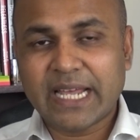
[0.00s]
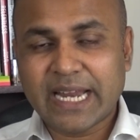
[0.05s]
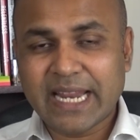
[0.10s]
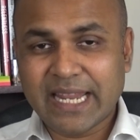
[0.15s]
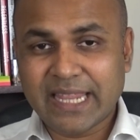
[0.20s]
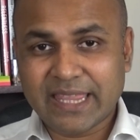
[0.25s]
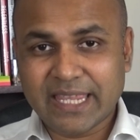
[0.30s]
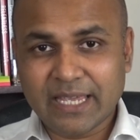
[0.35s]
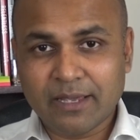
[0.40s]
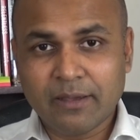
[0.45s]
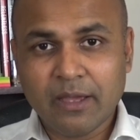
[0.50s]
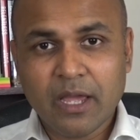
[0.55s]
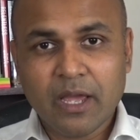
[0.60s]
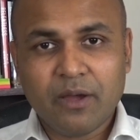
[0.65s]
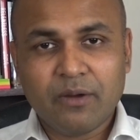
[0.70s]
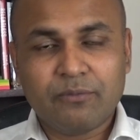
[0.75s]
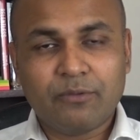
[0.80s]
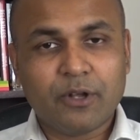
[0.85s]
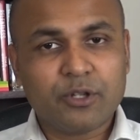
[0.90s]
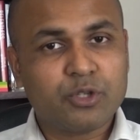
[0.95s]
anything
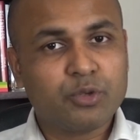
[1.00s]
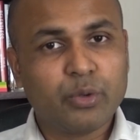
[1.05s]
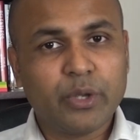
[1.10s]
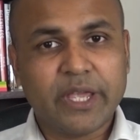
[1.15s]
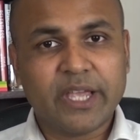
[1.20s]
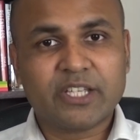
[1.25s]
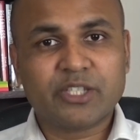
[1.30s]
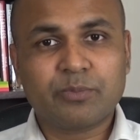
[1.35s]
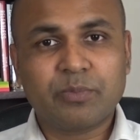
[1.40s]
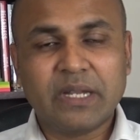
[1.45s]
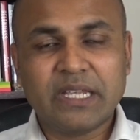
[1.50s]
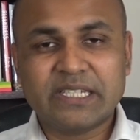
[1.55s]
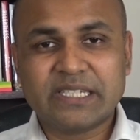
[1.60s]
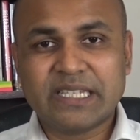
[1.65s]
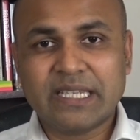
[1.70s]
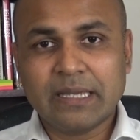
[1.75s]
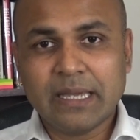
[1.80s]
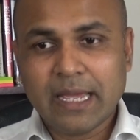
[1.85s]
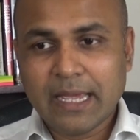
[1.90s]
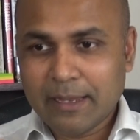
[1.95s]
for 2 weeks, please